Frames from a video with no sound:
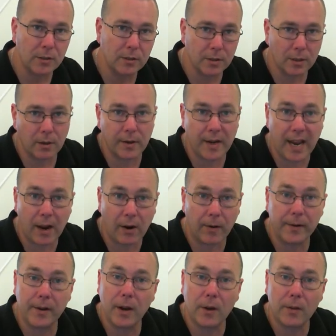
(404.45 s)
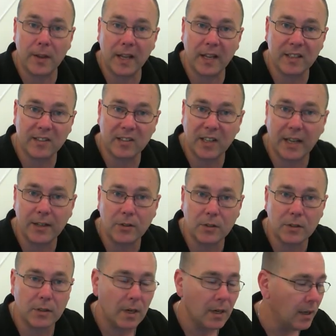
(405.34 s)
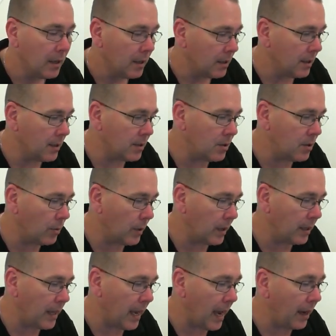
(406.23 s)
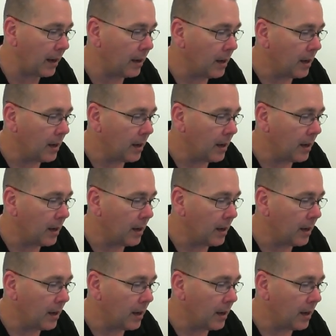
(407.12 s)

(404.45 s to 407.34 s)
so now I know that sketch is doing that.